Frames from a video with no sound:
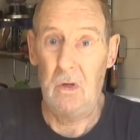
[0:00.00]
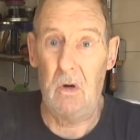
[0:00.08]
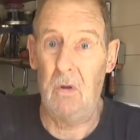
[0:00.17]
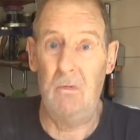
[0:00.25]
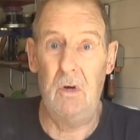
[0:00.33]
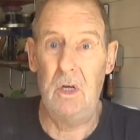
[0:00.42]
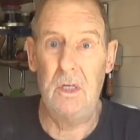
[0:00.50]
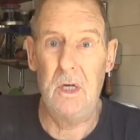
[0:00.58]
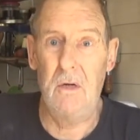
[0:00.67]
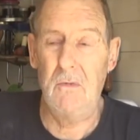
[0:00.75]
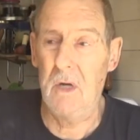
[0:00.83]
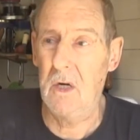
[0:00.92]
I really
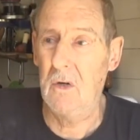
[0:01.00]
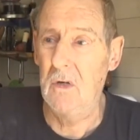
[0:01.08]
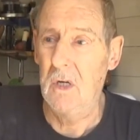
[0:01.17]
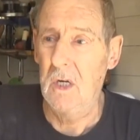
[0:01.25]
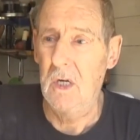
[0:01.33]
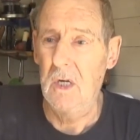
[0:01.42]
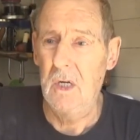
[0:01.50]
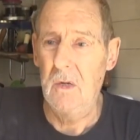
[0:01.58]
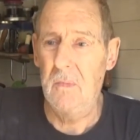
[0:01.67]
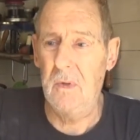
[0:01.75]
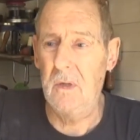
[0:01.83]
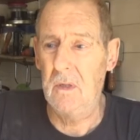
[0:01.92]
don't know.
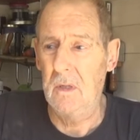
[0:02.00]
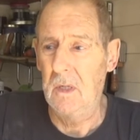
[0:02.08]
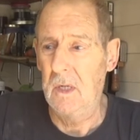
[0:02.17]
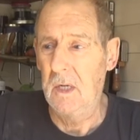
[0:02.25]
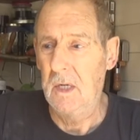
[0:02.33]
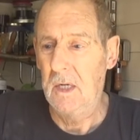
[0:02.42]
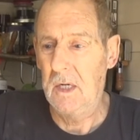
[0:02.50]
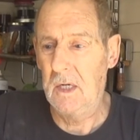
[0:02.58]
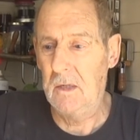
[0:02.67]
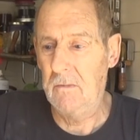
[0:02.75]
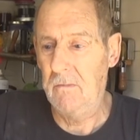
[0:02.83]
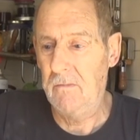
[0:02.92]
But
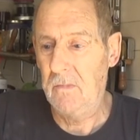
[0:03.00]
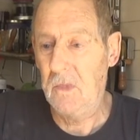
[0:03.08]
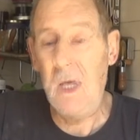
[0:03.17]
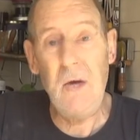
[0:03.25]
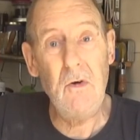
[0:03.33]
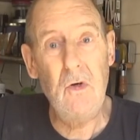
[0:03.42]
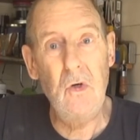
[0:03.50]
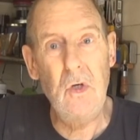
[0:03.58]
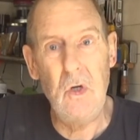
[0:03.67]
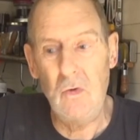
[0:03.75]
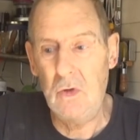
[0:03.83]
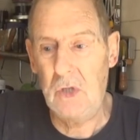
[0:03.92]
they're a good
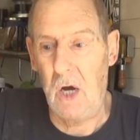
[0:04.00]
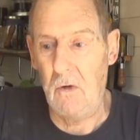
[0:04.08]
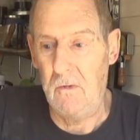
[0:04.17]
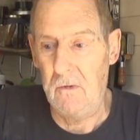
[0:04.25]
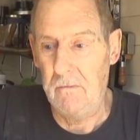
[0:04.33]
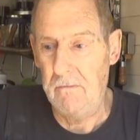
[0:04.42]
little stove.